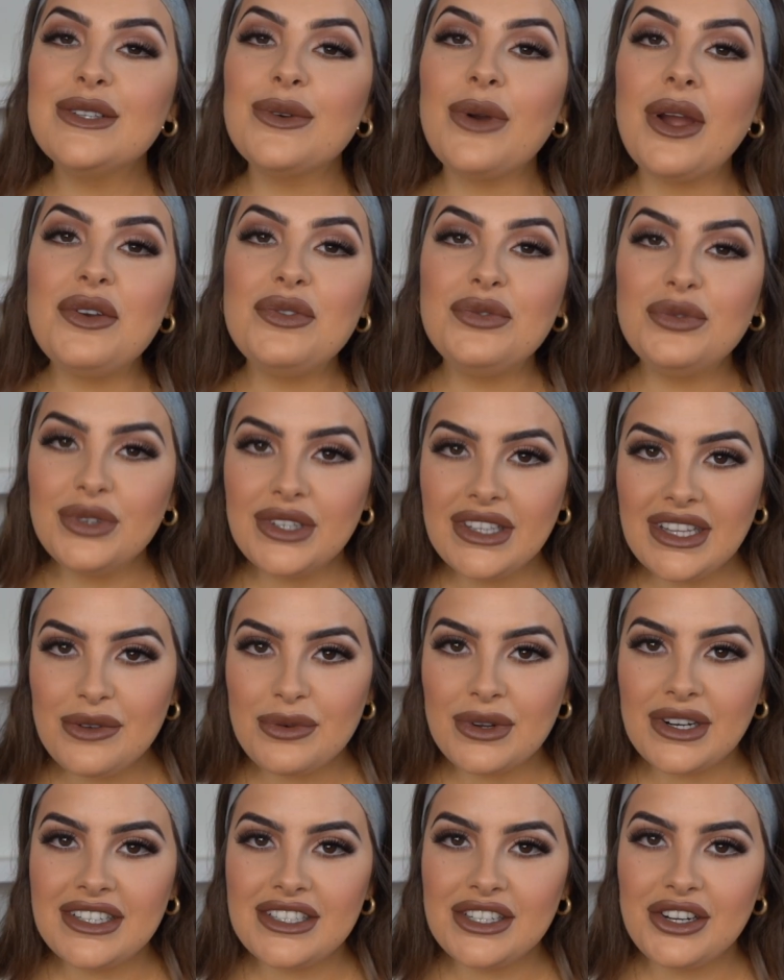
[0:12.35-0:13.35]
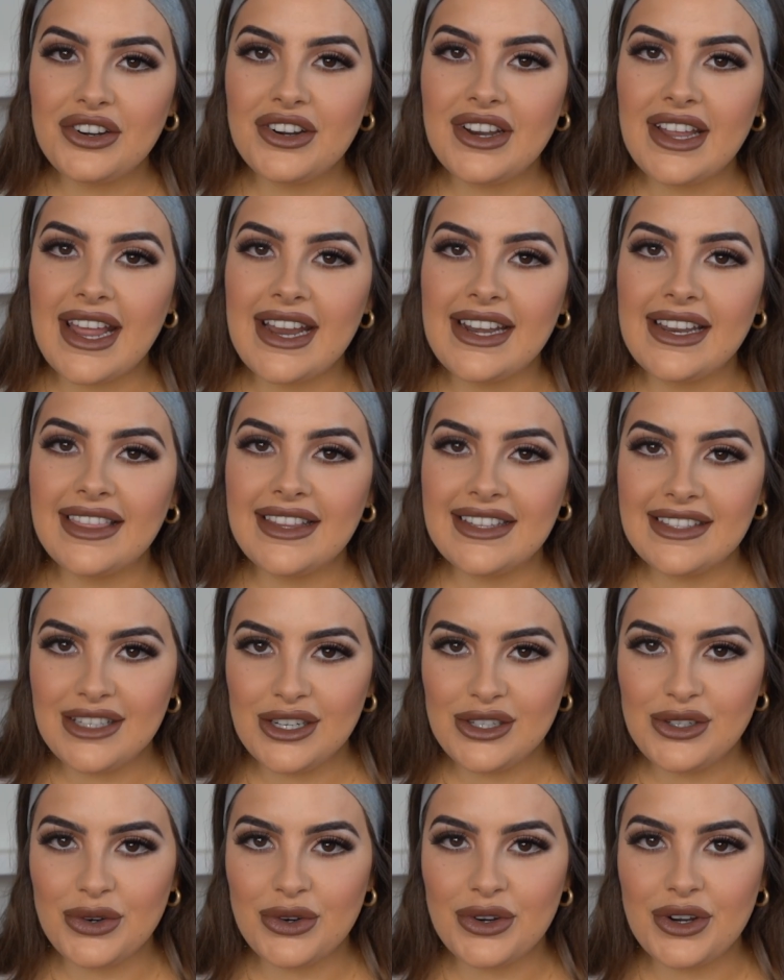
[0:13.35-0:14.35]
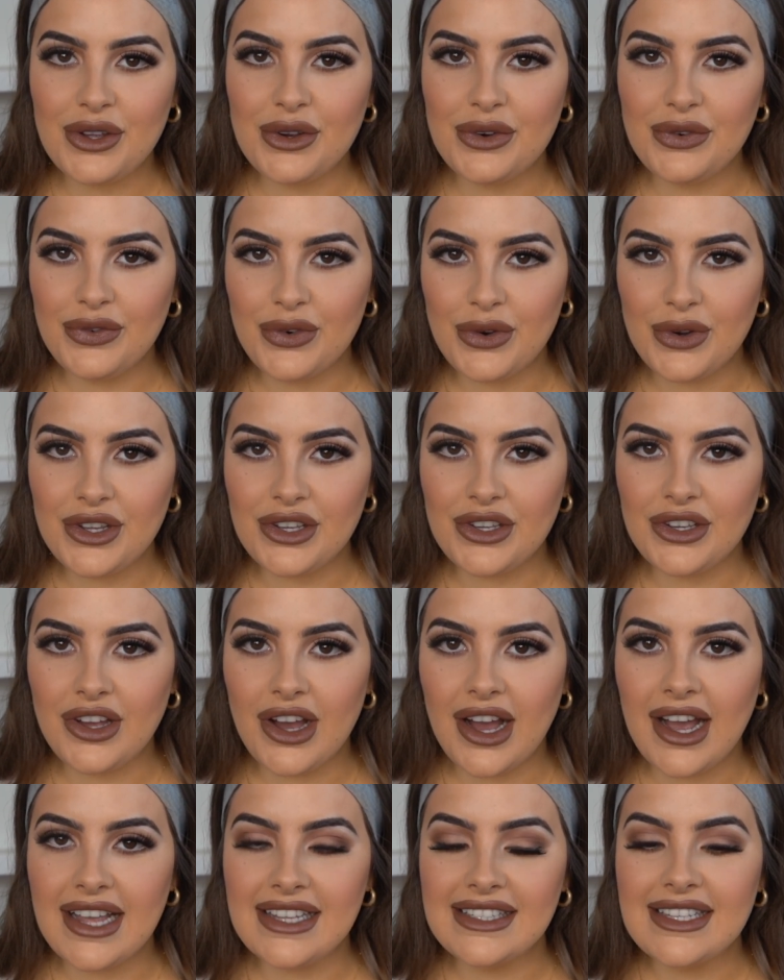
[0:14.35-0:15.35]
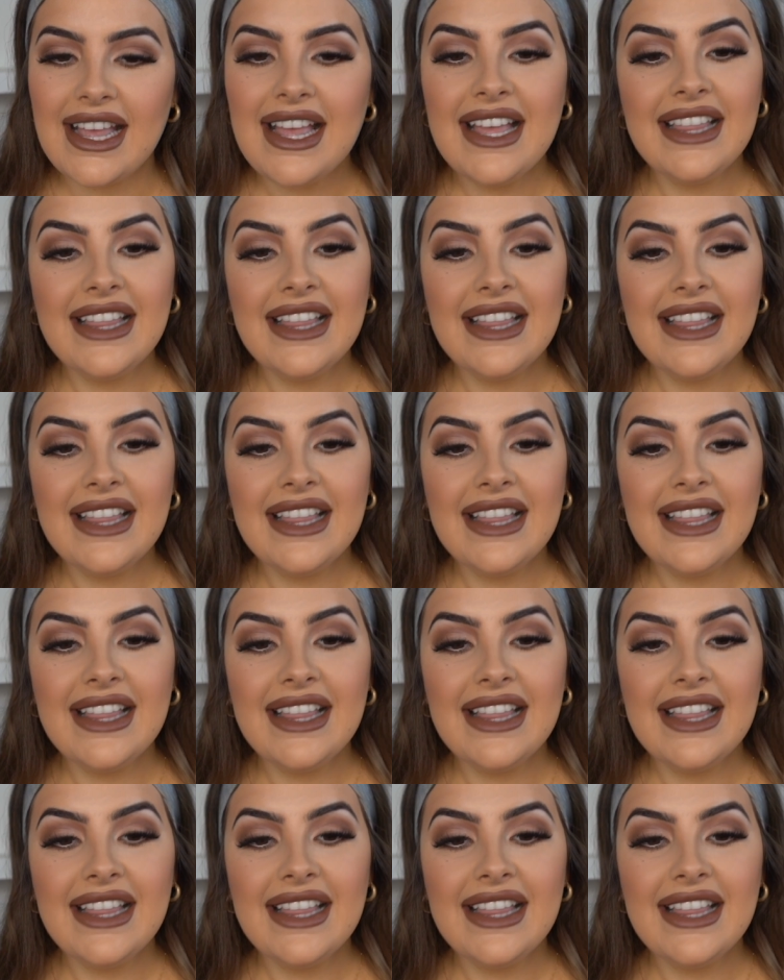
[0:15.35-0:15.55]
So I really wanted to create this tutorial for you guys.